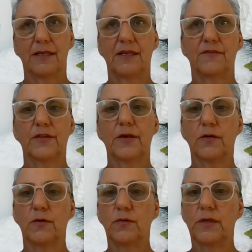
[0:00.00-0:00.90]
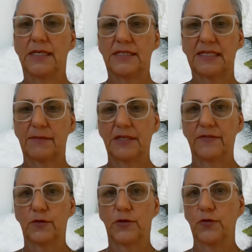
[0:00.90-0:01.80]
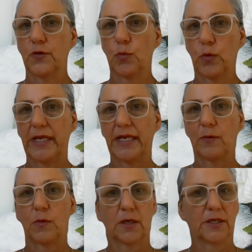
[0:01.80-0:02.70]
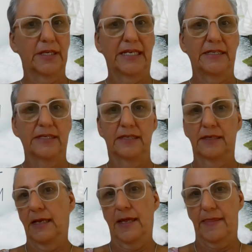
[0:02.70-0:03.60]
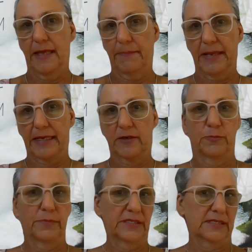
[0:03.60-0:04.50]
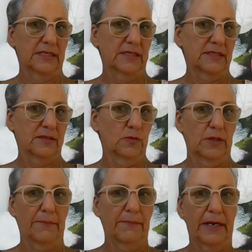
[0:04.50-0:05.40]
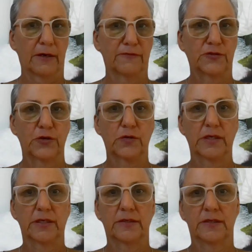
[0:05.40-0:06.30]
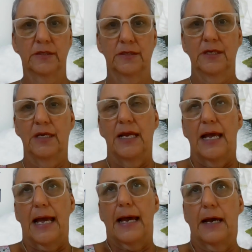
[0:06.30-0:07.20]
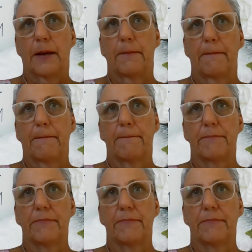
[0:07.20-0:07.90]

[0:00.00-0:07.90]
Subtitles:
Even though at some level you're aware while you're eating that packet of biscuits or that bar of chocolate, um,